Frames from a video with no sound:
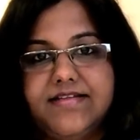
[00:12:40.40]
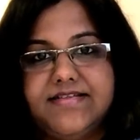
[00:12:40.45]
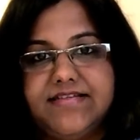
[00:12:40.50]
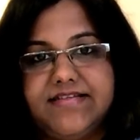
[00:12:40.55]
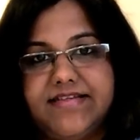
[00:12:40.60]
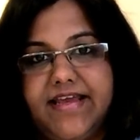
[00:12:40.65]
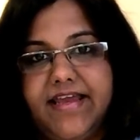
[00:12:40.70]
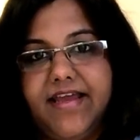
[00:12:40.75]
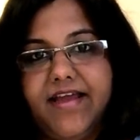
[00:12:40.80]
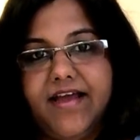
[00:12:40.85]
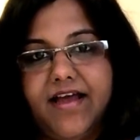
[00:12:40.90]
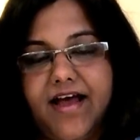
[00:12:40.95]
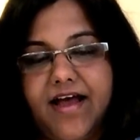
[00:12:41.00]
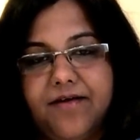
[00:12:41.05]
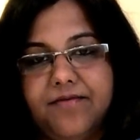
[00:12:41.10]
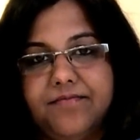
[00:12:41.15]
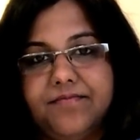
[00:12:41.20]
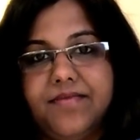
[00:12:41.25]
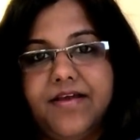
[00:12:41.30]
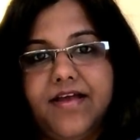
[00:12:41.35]
Stay
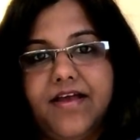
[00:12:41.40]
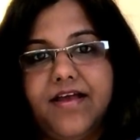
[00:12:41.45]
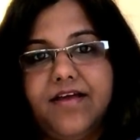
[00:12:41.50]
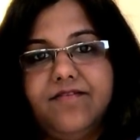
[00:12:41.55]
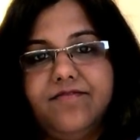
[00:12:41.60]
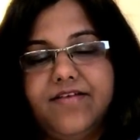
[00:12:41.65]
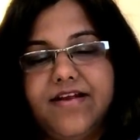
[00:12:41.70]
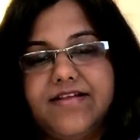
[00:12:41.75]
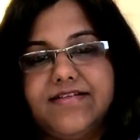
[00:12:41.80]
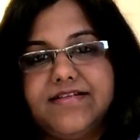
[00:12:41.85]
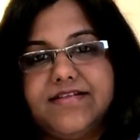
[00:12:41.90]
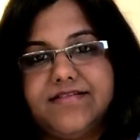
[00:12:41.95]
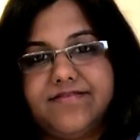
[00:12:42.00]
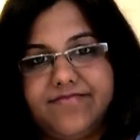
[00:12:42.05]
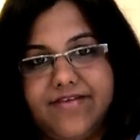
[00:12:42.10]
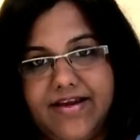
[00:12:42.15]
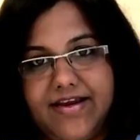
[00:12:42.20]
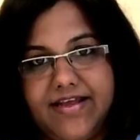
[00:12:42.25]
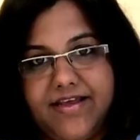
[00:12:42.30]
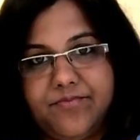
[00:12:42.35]
calm. Friends, it's
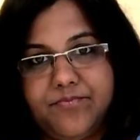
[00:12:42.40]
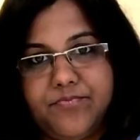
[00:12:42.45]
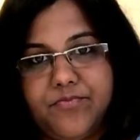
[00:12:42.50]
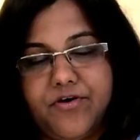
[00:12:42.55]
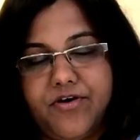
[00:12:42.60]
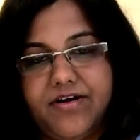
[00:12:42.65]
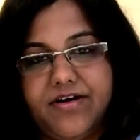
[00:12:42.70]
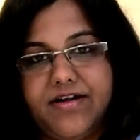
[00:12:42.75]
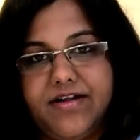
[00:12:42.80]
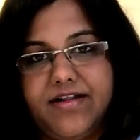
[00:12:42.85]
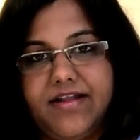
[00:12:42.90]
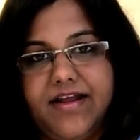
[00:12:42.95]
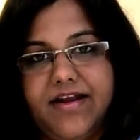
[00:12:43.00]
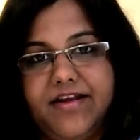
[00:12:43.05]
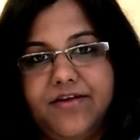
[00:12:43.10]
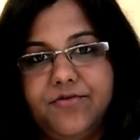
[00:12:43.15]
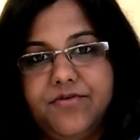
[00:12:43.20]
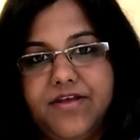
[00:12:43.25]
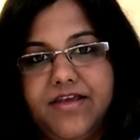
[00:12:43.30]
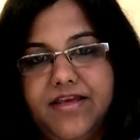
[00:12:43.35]
very important
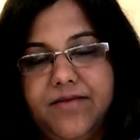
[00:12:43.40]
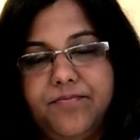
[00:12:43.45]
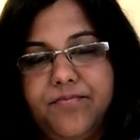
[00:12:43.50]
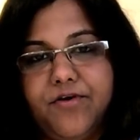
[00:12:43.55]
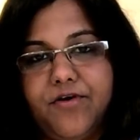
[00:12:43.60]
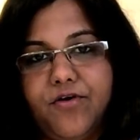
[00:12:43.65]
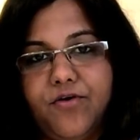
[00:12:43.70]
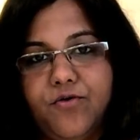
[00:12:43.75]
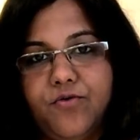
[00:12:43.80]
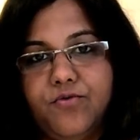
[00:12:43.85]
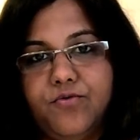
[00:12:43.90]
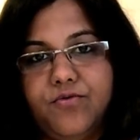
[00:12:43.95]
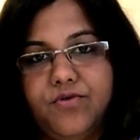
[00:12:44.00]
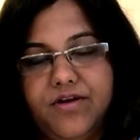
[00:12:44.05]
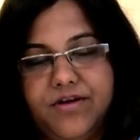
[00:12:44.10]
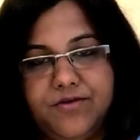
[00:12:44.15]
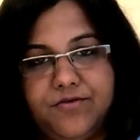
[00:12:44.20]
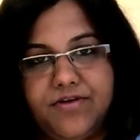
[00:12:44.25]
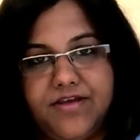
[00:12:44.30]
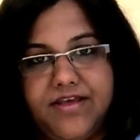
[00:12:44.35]
that you keep your cool,
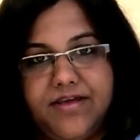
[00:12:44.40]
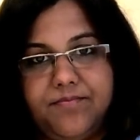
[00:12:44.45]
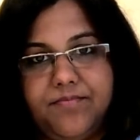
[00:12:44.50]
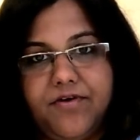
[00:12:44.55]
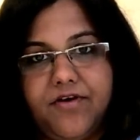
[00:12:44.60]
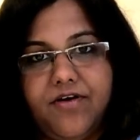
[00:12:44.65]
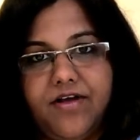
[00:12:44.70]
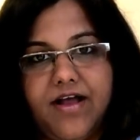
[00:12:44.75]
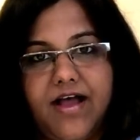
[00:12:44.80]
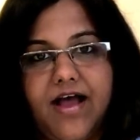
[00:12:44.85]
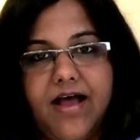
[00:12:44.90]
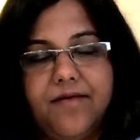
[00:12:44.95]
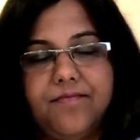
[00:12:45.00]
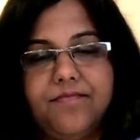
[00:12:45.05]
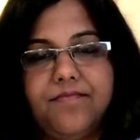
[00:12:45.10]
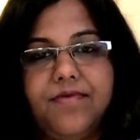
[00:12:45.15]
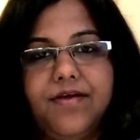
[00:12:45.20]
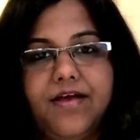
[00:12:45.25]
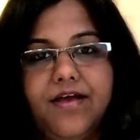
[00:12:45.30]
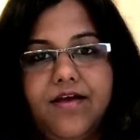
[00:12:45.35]
you keep your calm,
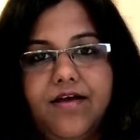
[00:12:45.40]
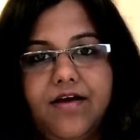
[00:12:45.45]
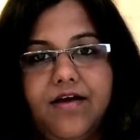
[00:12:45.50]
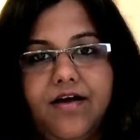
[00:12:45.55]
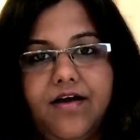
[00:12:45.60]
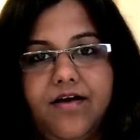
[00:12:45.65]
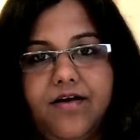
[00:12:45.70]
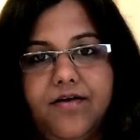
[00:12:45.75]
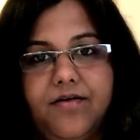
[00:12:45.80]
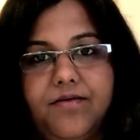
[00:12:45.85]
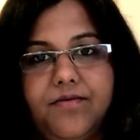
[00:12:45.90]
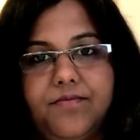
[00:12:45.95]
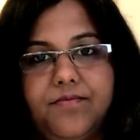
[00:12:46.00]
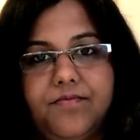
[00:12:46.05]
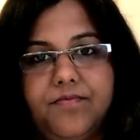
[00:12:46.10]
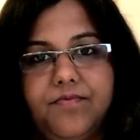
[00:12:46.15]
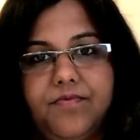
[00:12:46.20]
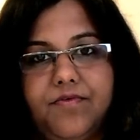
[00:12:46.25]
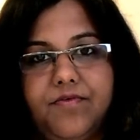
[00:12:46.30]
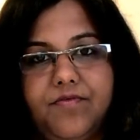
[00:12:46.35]
Um,
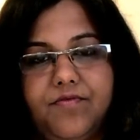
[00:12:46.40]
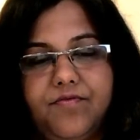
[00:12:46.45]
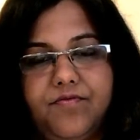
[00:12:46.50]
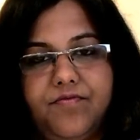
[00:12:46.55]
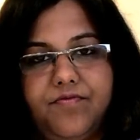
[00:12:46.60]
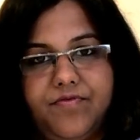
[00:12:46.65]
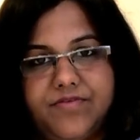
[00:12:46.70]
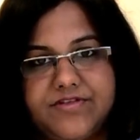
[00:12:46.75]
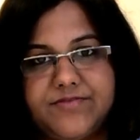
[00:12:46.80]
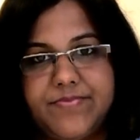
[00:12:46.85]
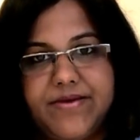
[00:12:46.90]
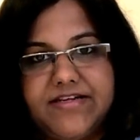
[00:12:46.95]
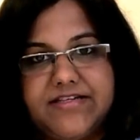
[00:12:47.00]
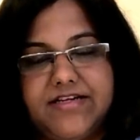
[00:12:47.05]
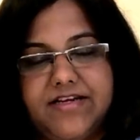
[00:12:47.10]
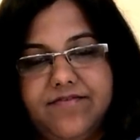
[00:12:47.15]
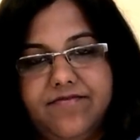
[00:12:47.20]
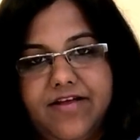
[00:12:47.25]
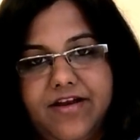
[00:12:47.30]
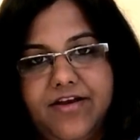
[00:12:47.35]

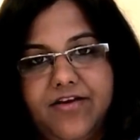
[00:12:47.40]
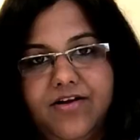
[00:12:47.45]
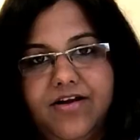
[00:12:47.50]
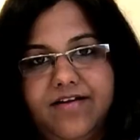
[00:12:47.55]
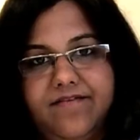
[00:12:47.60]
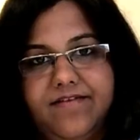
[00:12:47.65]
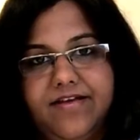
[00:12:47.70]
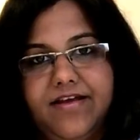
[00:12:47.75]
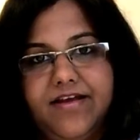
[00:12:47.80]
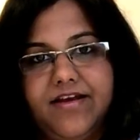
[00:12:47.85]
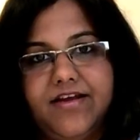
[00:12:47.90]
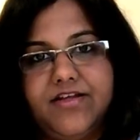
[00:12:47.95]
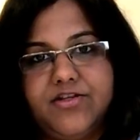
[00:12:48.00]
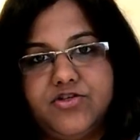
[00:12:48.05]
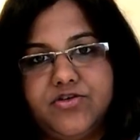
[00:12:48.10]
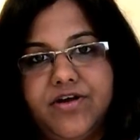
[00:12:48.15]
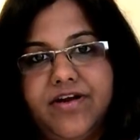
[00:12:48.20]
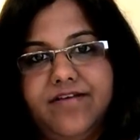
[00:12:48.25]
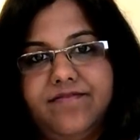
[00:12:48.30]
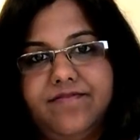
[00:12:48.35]
especially when you're living in a
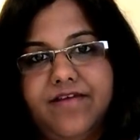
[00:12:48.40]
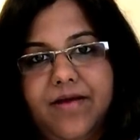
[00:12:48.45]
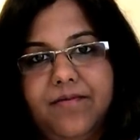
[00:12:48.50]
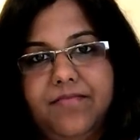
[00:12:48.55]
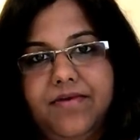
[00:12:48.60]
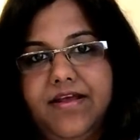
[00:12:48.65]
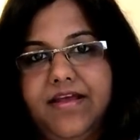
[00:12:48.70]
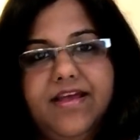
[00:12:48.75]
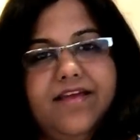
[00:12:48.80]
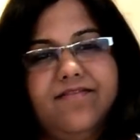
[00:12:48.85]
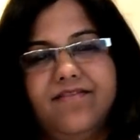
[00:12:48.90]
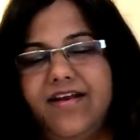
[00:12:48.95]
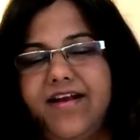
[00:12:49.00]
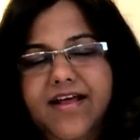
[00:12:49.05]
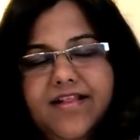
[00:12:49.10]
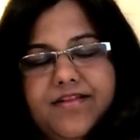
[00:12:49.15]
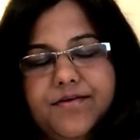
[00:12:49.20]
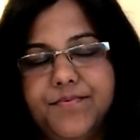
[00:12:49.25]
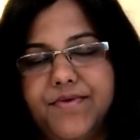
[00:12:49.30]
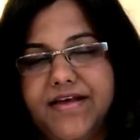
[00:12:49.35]
joint family, even
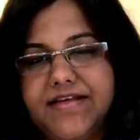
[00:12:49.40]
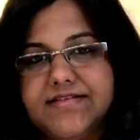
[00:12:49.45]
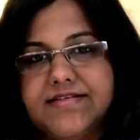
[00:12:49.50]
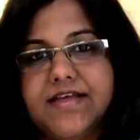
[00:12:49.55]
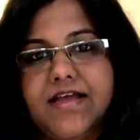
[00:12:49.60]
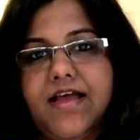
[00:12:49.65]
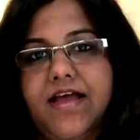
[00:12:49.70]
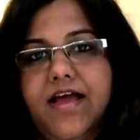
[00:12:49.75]
otherwise,